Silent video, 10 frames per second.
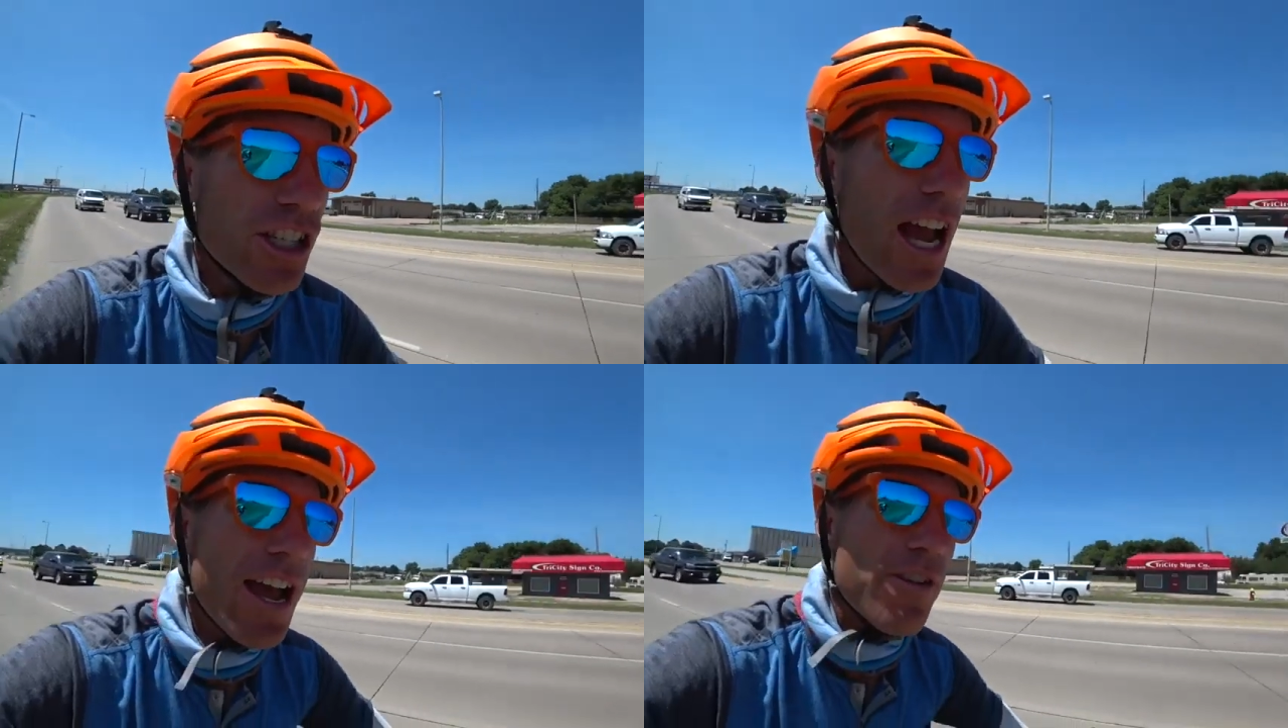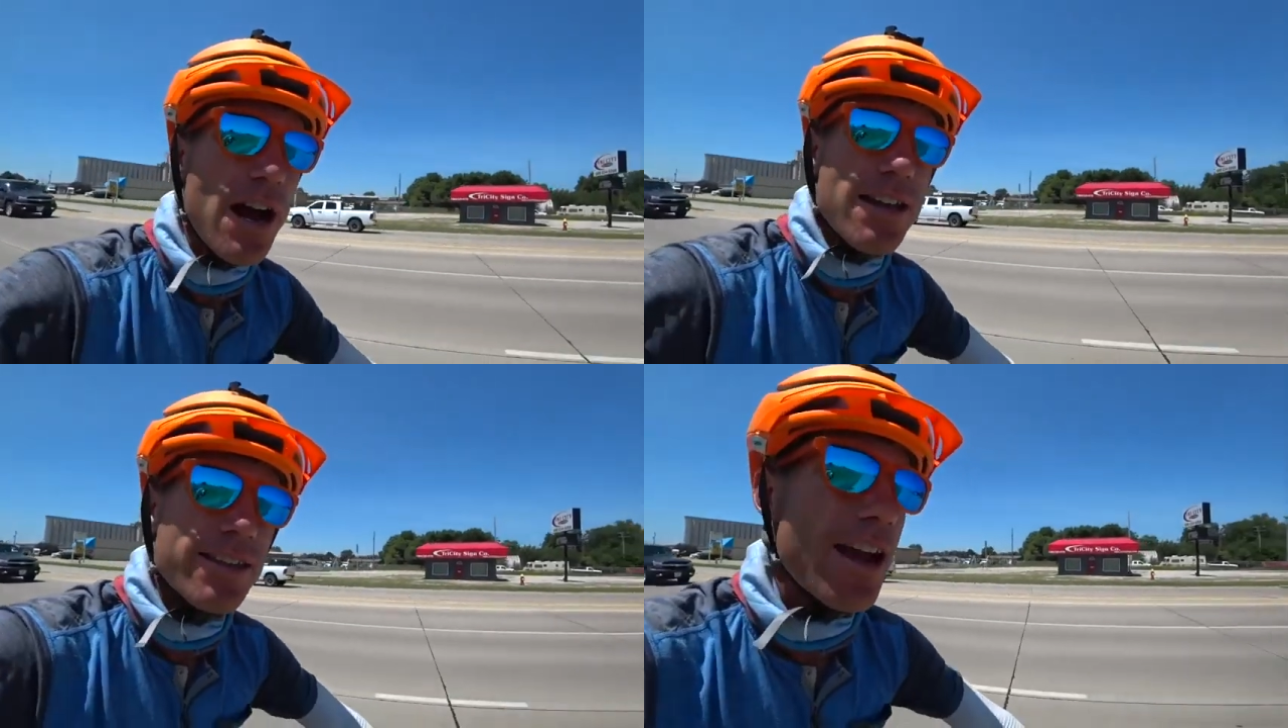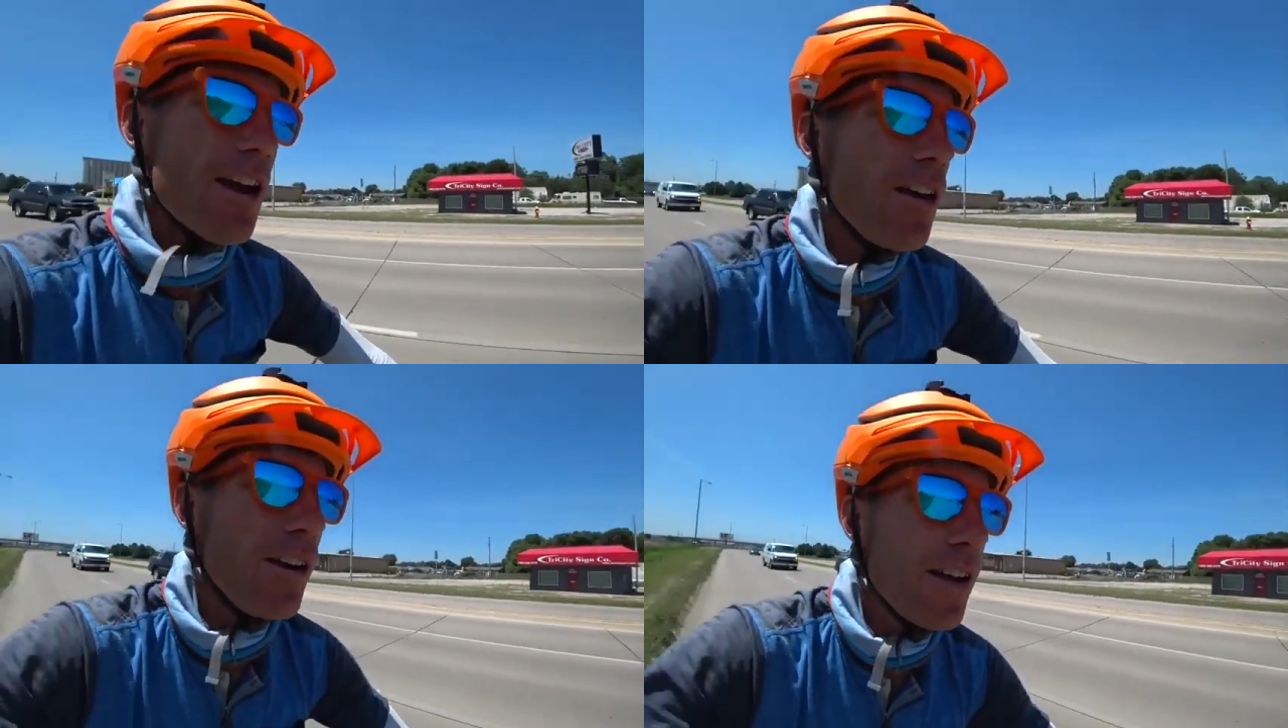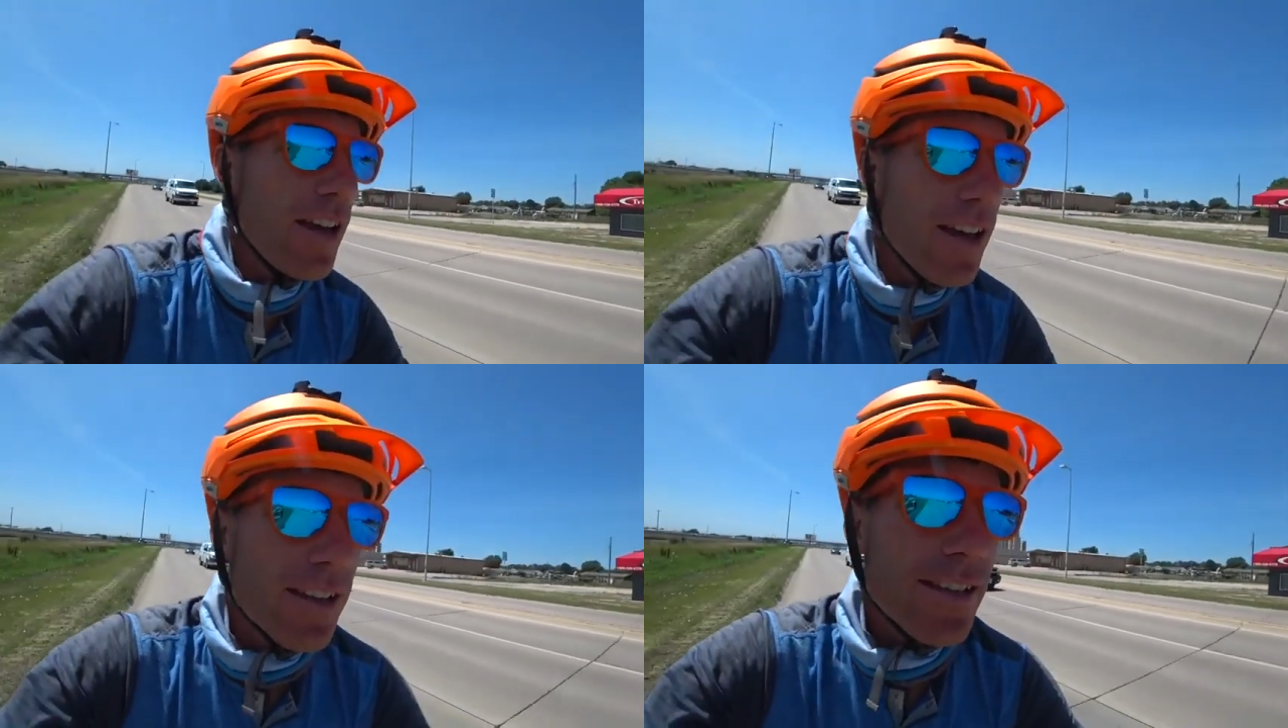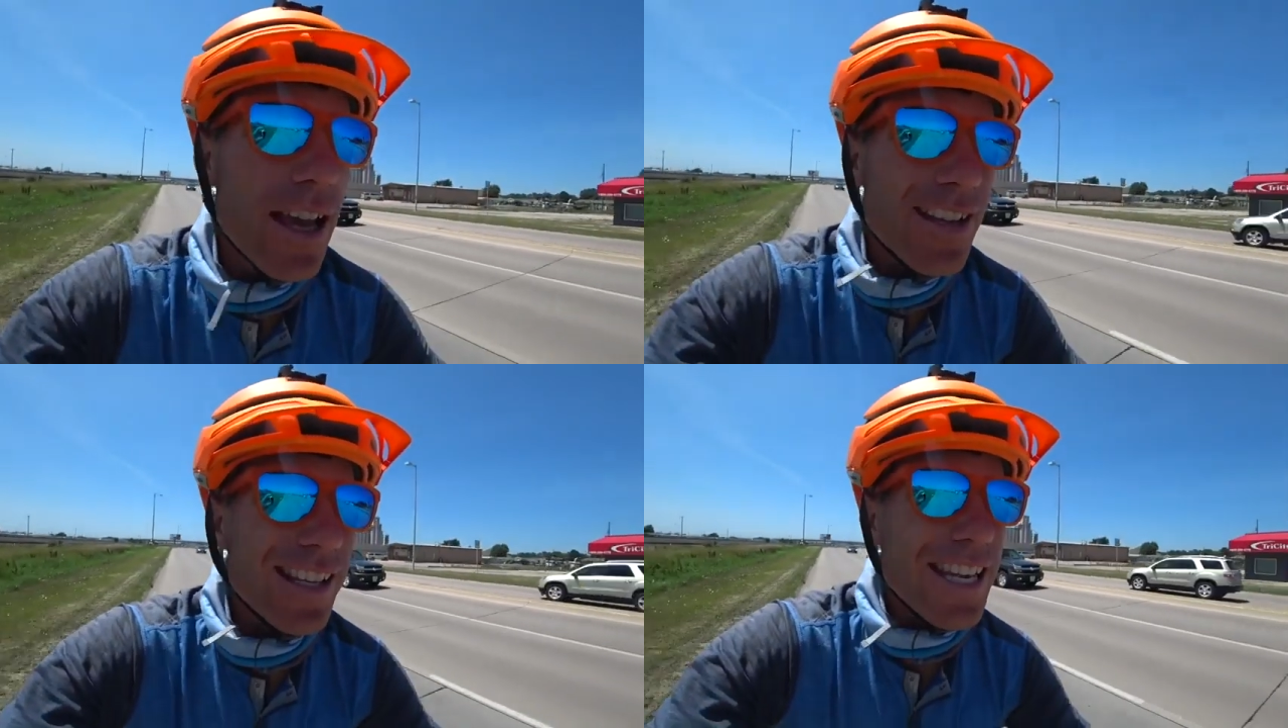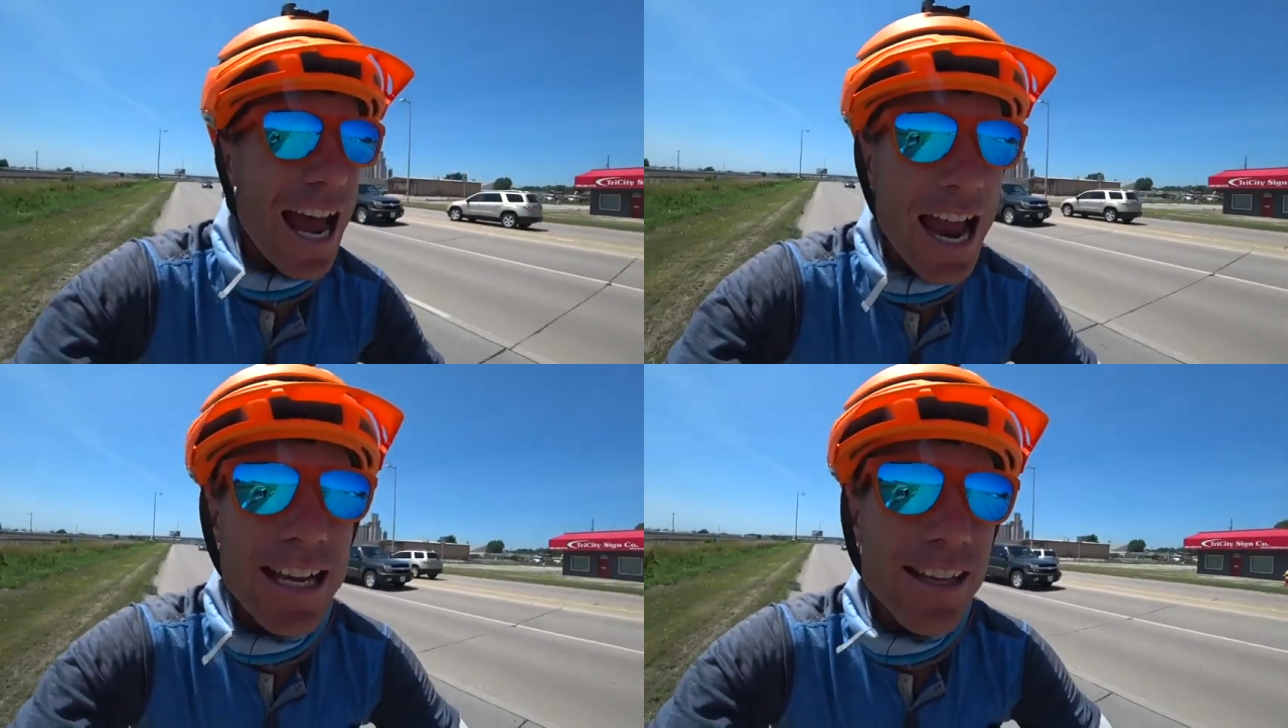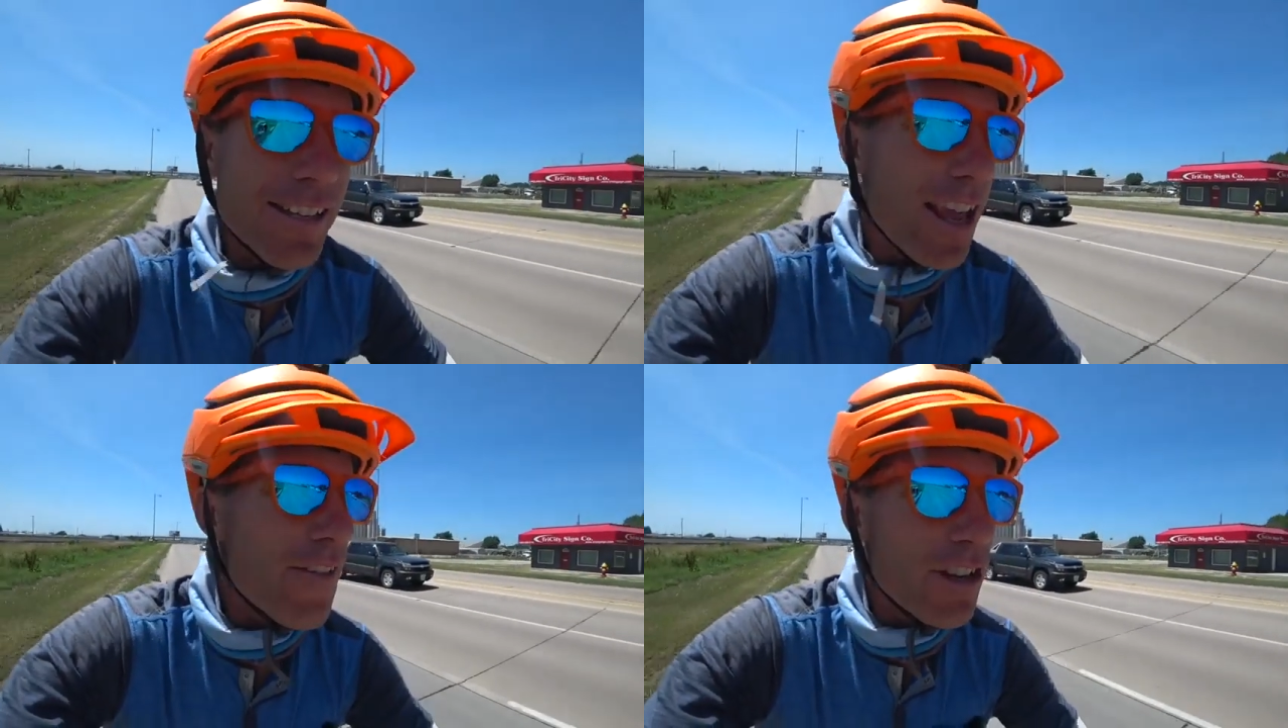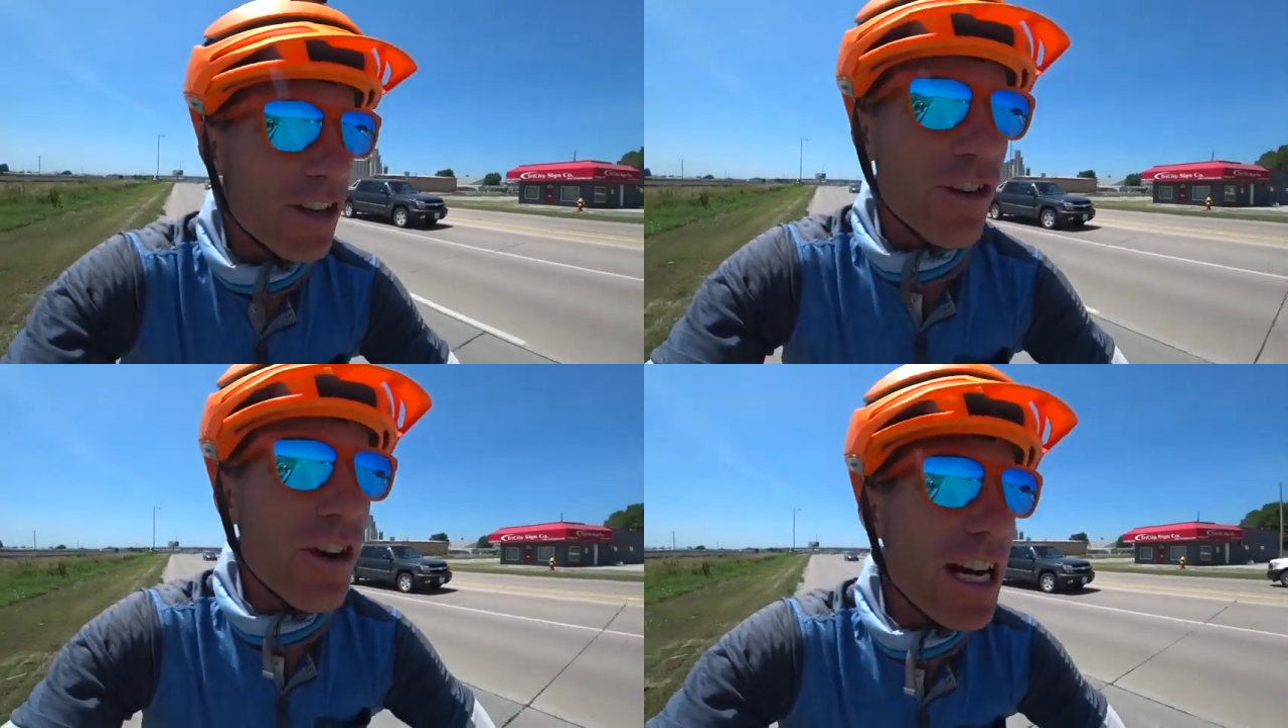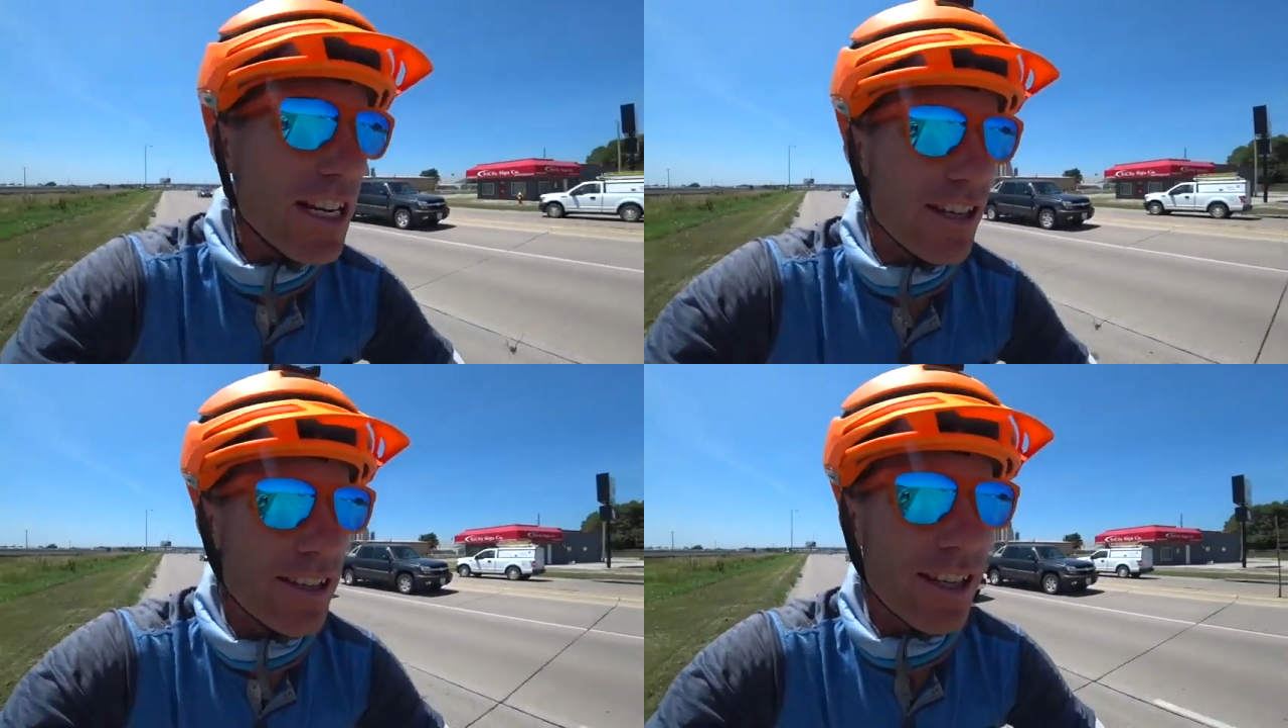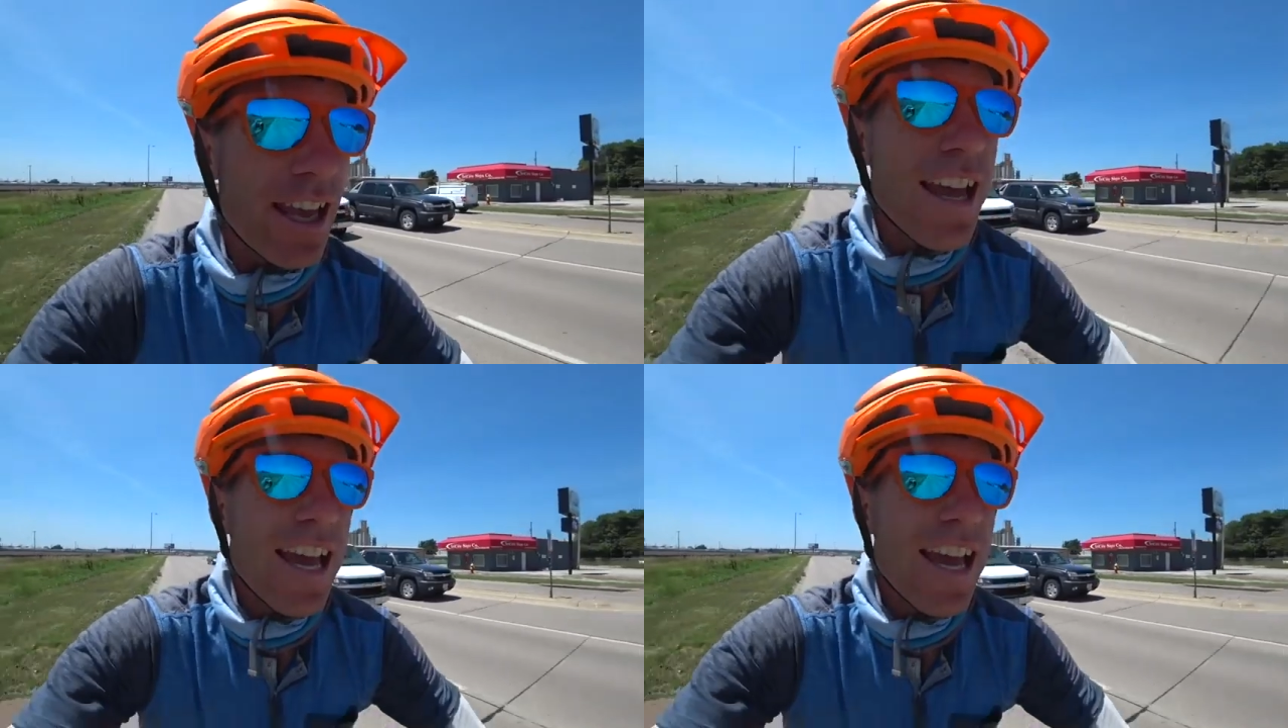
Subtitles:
sign right there says it's 97 degrees.